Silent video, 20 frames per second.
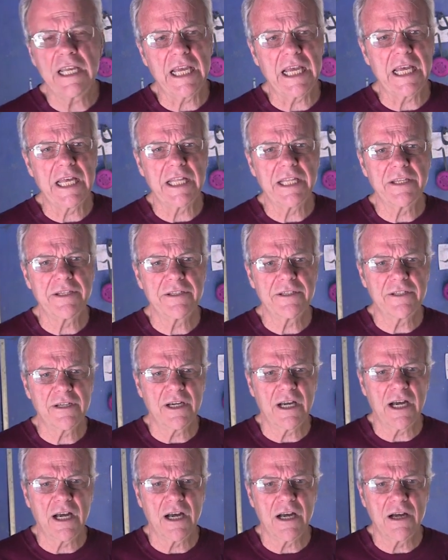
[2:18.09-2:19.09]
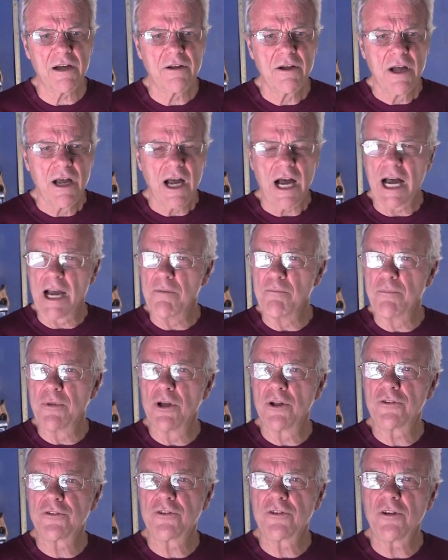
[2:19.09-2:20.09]
and I
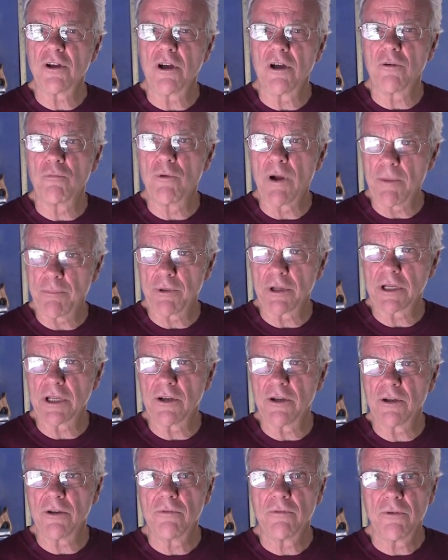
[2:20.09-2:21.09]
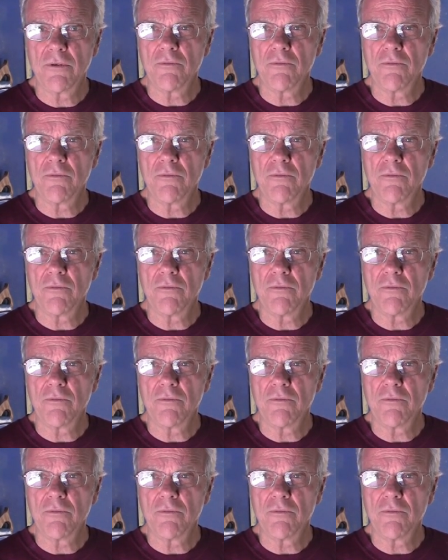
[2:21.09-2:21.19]
built a replica